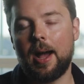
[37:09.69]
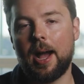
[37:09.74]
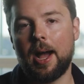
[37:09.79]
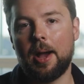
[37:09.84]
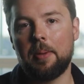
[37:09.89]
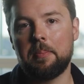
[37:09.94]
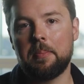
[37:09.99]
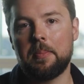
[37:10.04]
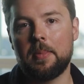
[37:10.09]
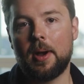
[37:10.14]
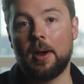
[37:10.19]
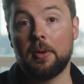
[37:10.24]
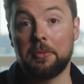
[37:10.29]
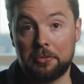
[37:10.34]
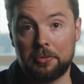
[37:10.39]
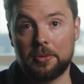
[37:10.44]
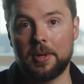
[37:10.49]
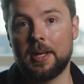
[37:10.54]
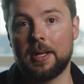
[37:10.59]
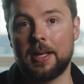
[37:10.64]
Um, a
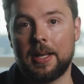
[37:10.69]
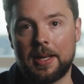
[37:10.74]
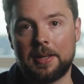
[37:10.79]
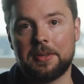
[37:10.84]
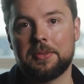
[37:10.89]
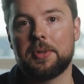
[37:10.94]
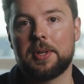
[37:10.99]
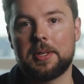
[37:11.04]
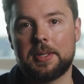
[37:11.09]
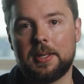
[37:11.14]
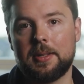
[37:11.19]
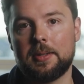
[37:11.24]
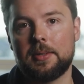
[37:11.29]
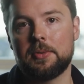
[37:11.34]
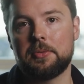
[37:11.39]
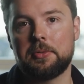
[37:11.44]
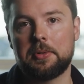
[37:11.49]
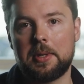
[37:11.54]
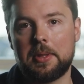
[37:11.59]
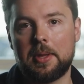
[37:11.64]
really interesting
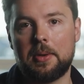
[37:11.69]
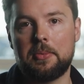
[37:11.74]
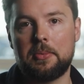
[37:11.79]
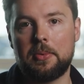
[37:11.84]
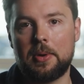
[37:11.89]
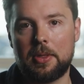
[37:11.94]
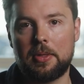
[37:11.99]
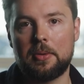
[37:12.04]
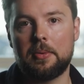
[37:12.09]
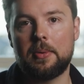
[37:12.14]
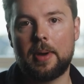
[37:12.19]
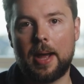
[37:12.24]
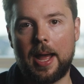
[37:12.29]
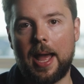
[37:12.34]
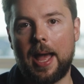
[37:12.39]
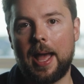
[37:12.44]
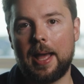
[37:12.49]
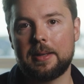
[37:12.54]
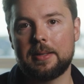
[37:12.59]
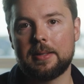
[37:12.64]
story that we thought
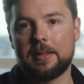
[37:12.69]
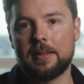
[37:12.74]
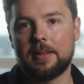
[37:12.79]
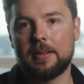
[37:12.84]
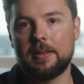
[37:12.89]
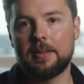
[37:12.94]
had